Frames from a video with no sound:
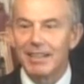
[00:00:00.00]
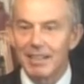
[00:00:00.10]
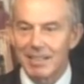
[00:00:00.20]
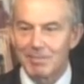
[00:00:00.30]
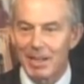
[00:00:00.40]

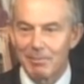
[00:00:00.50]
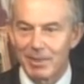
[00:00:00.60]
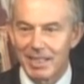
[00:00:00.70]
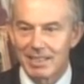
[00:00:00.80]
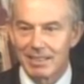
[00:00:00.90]
the
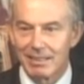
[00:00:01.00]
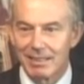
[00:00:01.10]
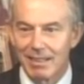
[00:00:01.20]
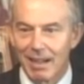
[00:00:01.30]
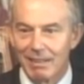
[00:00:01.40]
September edition,
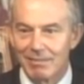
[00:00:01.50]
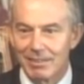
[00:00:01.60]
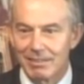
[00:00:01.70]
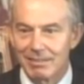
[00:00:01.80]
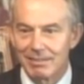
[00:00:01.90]
didn't I?
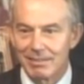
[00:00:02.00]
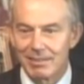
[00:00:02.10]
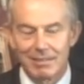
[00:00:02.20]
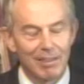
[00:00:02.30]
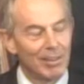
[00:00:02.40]

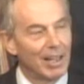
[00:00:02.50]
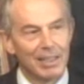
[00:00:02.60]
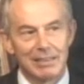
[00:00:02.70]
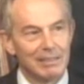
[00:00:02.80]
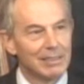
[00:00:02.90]
The Traveller. I
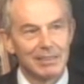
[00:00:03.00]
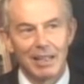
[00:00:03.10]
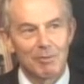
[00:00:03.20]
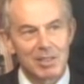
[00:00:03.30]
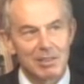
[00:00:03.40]
know.
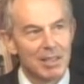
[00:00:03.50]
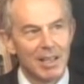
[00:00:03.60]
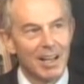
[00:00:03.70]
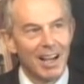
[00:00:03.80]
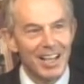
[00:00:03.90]
That was,
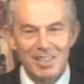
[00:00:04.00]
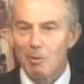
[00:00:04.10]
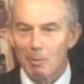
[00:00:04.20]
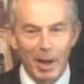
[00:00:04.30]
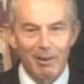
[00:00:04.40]
I guess,
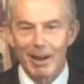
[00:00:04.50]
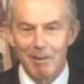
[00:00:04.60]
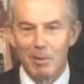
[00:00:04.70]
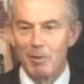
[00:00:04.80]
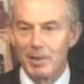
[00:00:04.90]
one of my
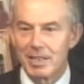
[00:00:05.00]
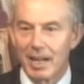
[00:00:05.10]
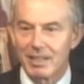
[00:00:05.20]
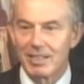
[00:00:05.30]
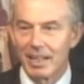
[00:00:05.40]
great moments,
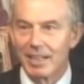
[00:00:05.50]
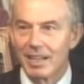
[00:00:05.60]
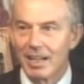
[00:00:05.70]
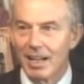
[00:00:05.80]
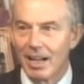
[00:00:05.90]
actually,
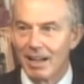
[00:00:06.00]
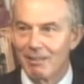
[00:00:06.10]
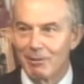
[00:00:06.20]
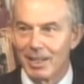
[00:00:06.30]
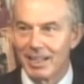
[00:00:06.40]

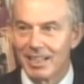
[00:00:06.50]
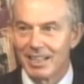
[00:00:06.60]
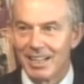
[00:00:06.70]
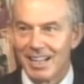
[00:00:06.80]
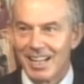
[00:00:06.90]
really.
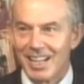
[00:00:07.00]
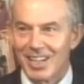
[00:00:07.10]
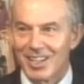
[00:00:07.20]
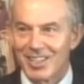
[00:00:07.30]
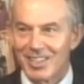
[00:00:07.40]

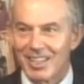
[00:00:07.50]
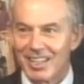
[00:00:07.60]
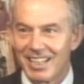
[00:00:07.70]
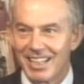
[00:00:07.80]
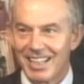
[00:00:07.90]
Because,
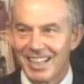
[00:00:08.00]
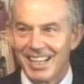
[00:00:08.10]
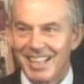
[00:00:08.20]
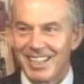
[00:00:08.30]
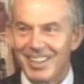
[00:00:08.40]

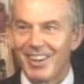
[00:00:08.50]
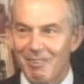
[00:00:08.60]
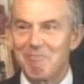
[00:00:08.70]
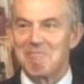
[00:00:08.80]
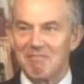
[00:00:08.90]

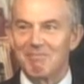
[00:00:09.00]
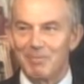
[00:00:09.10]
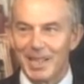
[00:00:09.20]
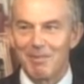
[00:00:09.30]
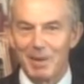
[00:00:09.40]

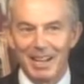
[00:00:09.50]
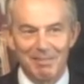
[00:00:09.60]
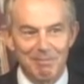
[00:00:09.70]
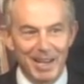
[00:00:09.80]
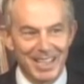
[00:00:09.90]
appeared in many
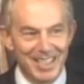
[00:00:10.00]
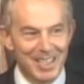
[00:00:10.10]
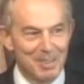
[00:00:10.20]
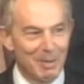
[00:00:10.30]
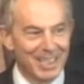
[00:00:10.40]

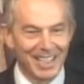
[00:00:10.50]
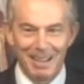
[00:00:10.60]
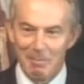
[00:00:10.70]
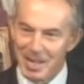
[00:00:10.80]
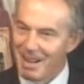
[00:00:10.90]
magazines in my
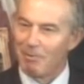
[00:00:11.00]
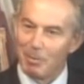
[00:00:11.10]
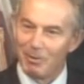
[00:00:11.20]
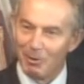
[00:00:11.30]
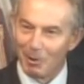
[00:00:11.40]
time, but never
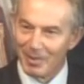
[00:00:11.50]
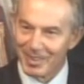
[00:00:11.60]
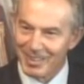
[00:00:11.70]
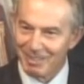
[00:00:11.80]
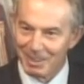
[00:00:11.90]
before in the
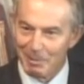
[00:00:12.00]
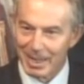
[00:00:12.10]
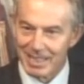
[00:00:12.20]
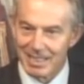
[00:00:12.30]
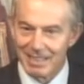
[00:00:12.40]
Traveller
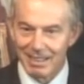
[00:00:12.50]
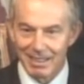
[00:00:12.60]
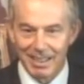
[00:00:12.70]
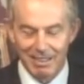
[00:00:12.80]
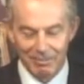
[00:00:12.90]
magazine. I
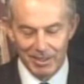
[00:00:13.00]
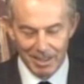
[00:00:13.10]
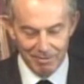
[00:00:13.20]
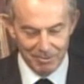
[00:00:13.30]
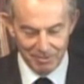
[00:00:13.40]
kind of feel
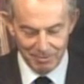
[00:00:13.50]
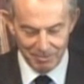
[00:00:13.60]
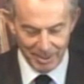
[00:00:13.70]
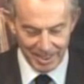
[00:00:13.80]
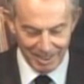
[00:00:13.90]
I've
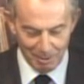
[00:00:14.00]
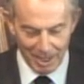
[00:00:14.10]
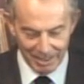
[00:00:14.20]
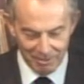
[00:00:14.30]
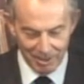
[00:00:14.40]
finally
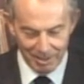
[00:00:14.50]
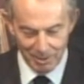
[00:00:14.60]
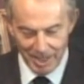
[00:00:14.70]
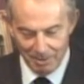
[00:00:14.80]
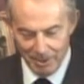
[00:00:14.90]
arrived, really,
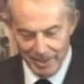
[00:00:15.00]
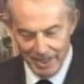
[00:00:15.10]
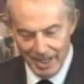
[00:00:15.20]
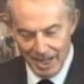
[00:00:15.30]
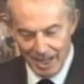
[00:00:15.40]
with that one.
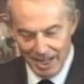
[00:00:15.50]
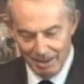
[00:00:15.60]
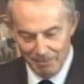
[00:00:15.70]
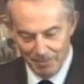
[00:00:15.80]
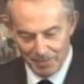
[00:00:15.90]

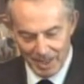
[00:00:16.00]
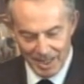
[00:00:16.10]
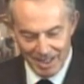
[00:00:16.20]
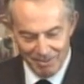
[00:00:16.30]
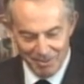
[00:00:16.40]

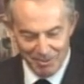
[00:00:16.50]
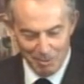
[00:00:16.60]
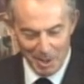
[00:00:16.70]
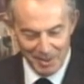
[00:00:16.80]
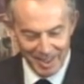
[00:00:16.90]
For
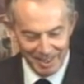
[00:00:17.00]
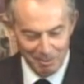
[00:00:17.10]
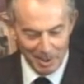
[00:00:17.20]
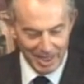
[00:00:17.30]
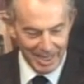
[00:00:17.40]
one thing,
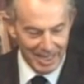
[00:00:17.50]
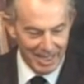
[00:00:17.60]
what I